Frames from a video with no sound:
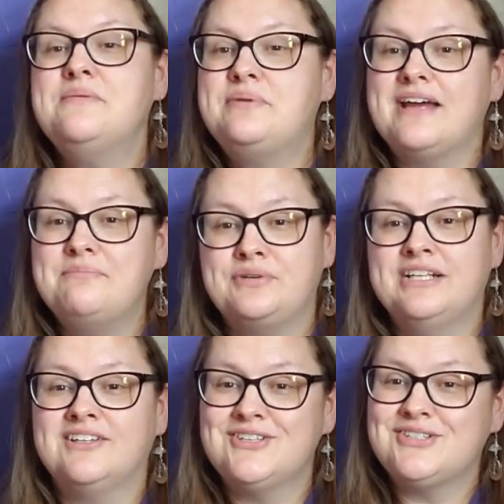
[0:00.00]
But I'm
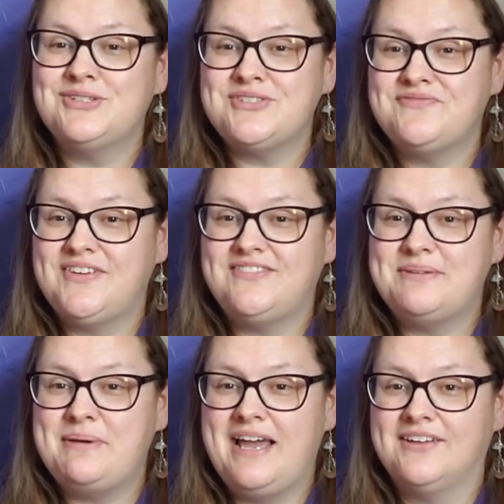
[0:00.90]
pretty close to losing 50
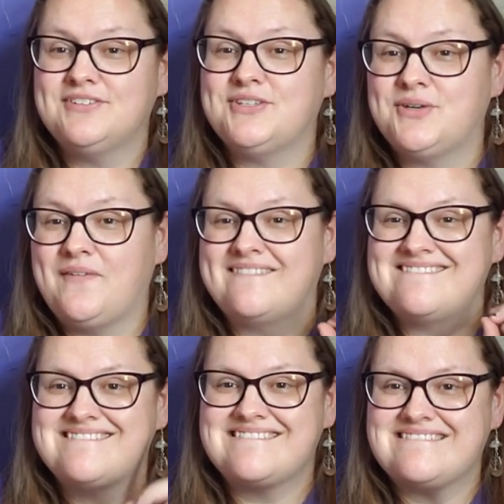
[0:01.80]
pounds, so
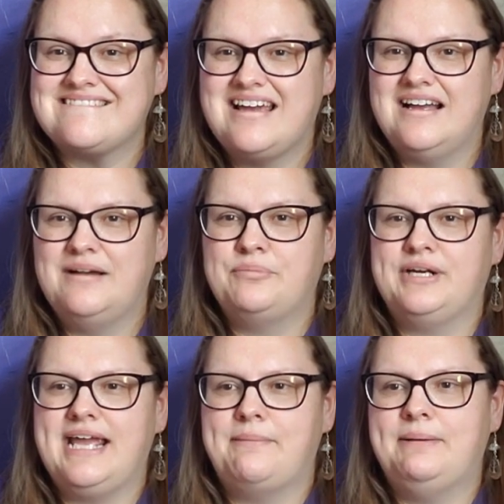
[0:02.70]
I'm
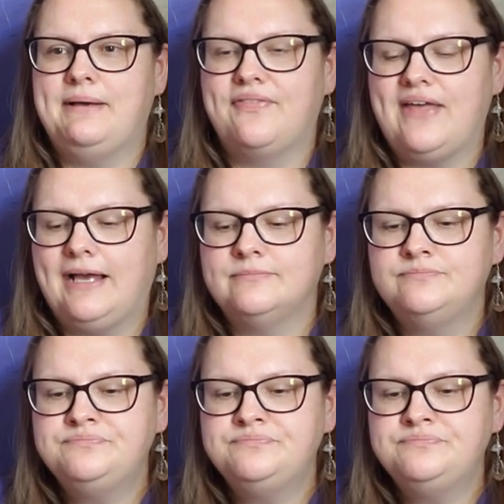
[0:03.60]
pretty happy about that.